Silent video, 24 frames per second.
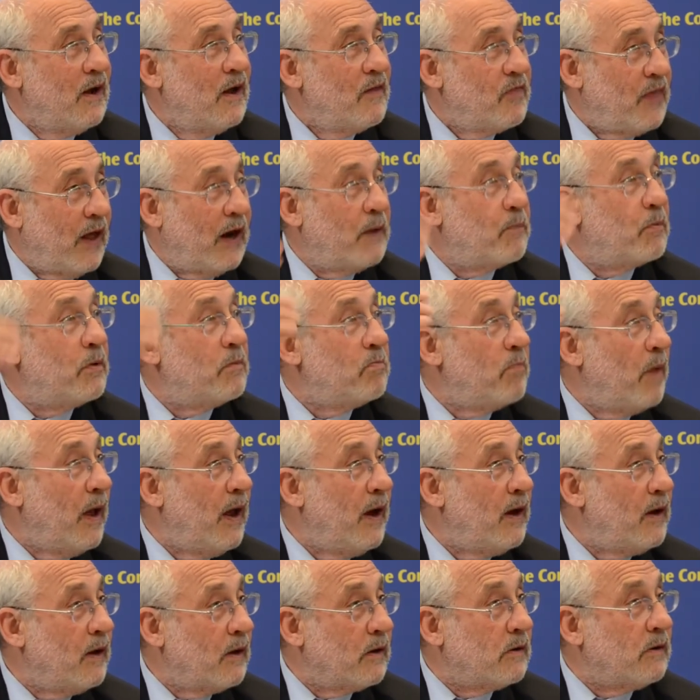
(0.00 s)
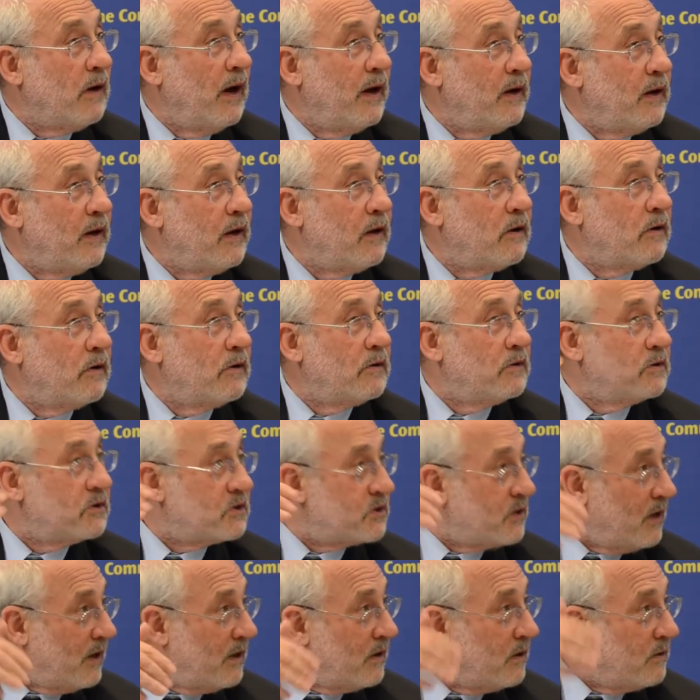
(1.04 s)
that had been made in Glen Eagles
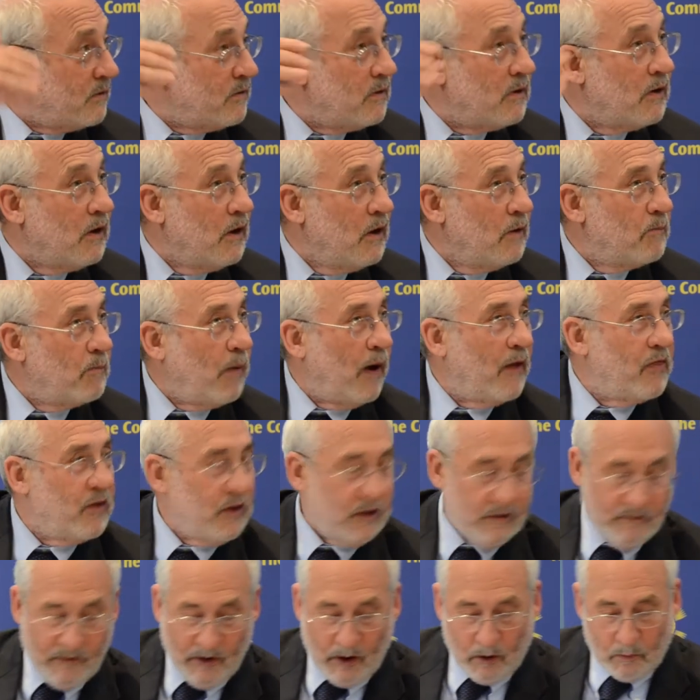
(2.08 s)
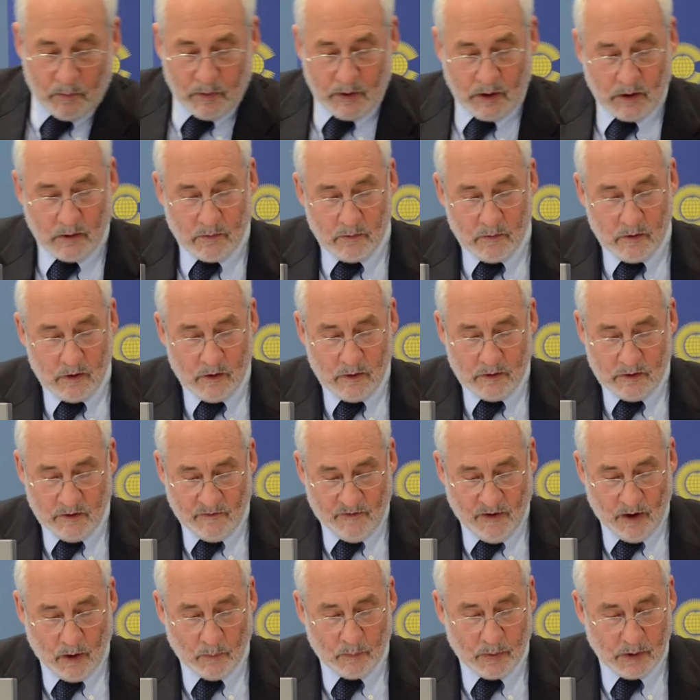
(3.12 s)
and by the
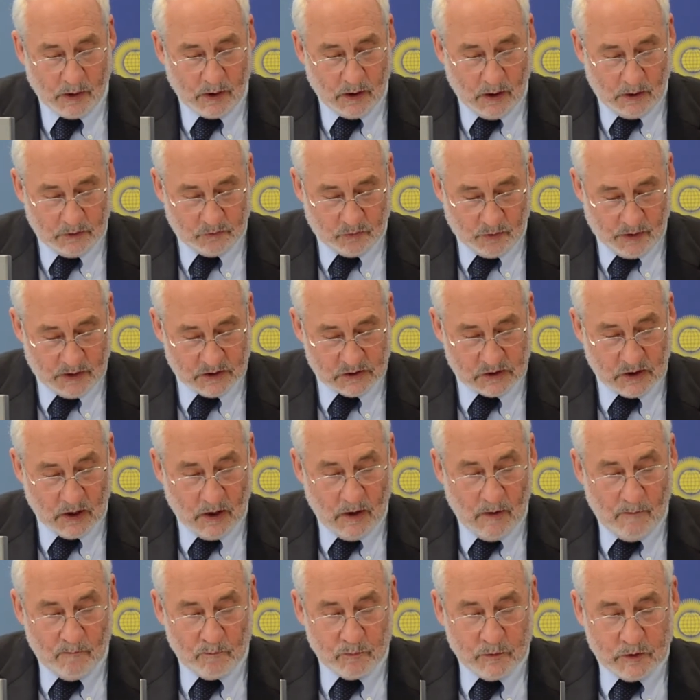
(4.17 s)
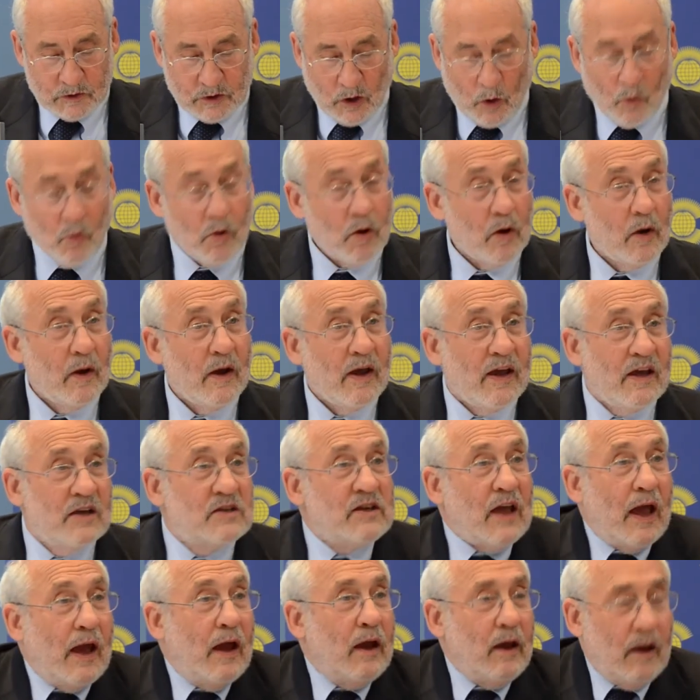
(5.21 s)
developing countries. So
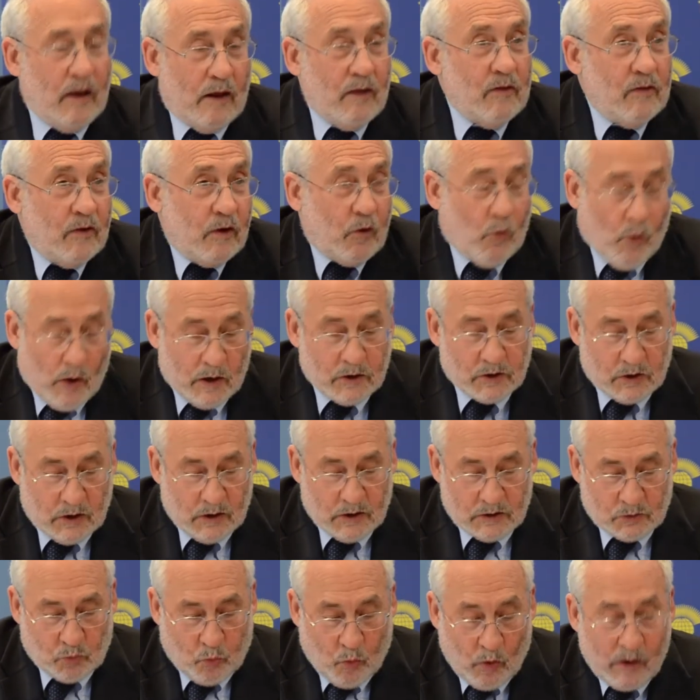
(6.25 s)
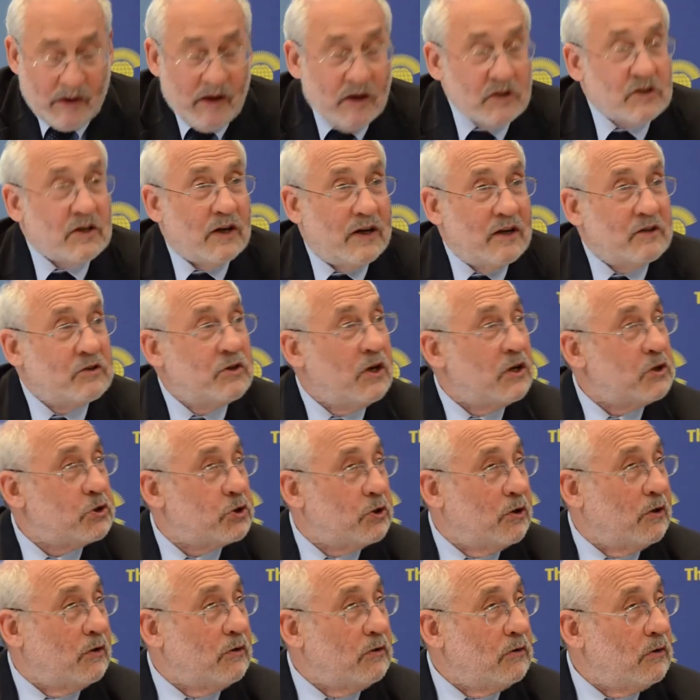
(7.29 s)
the question is it
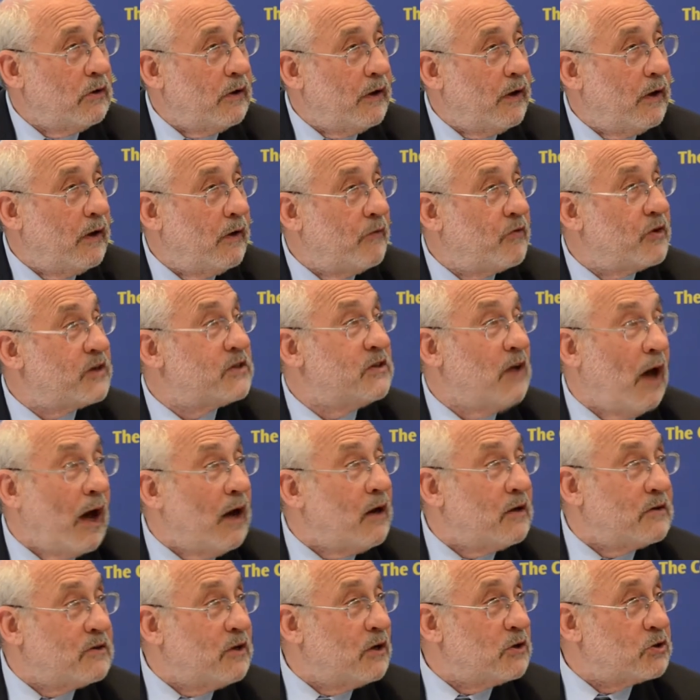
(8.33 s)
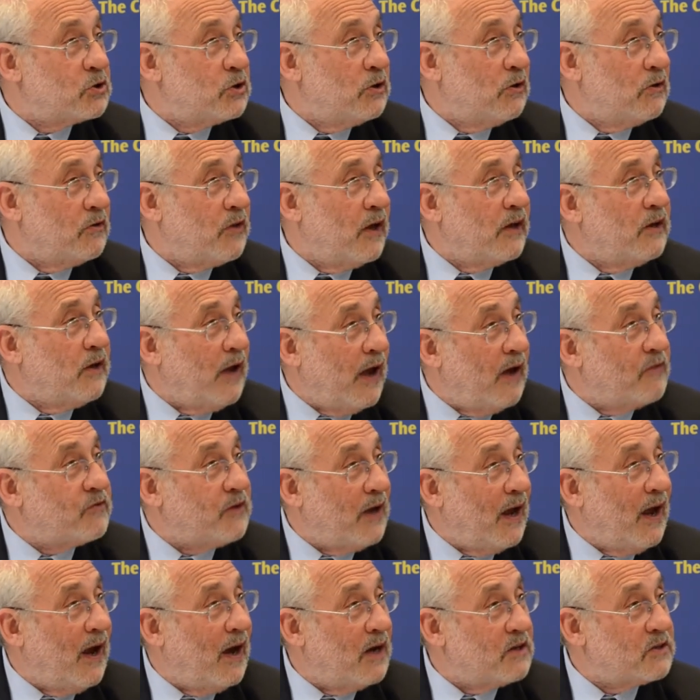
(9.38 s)
additional? If it's not additional, then you have
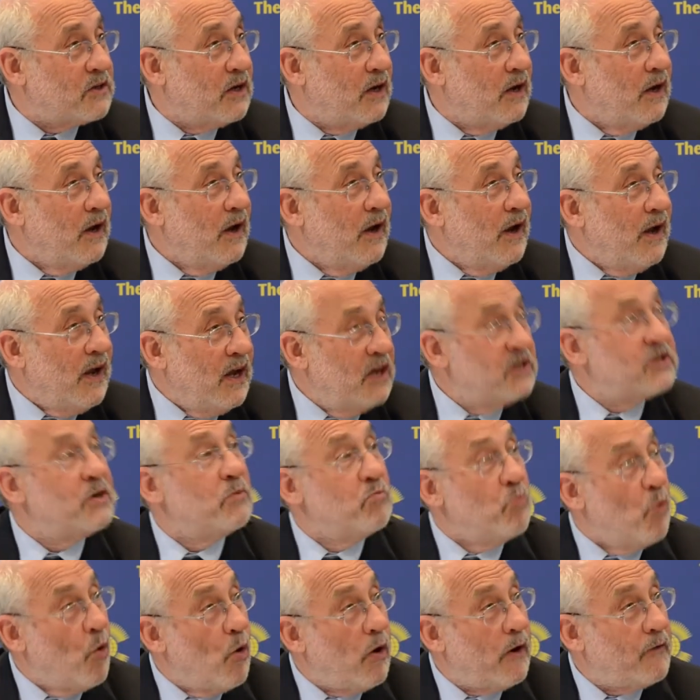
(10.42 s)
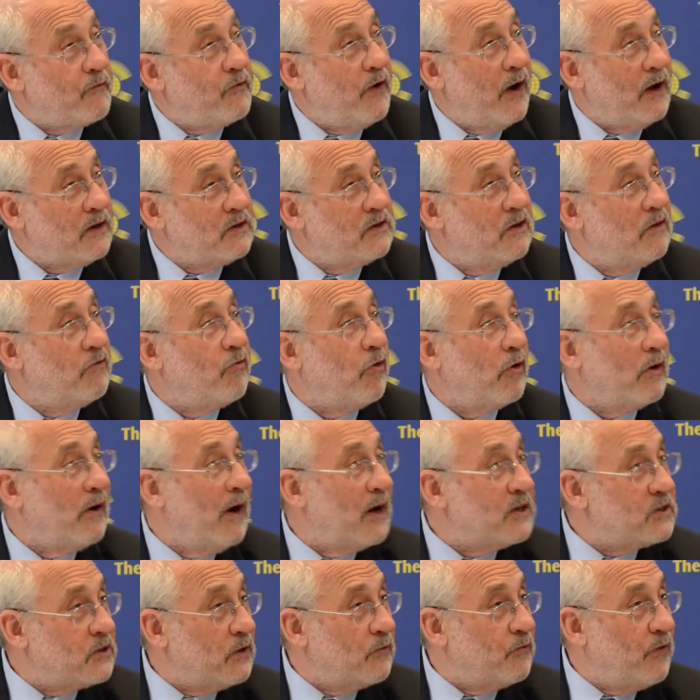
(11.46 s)
to ask, is it more effective or
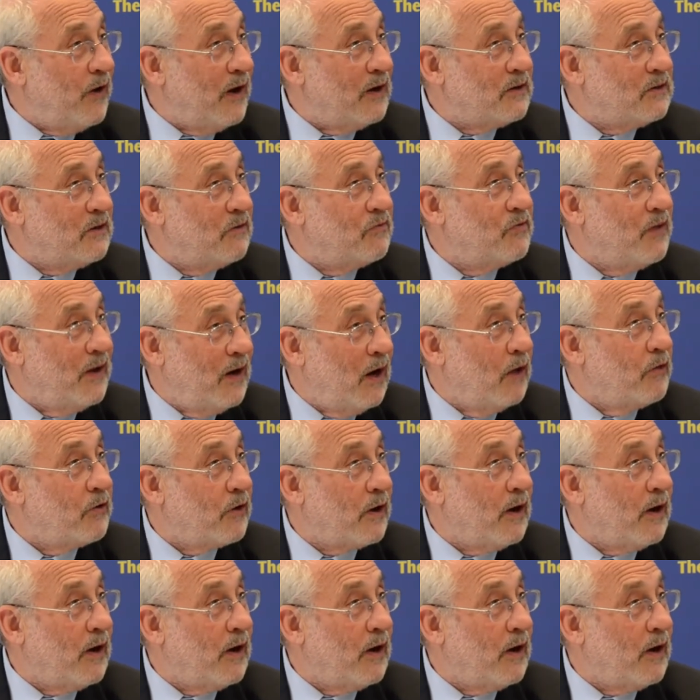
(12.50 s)
less effective than other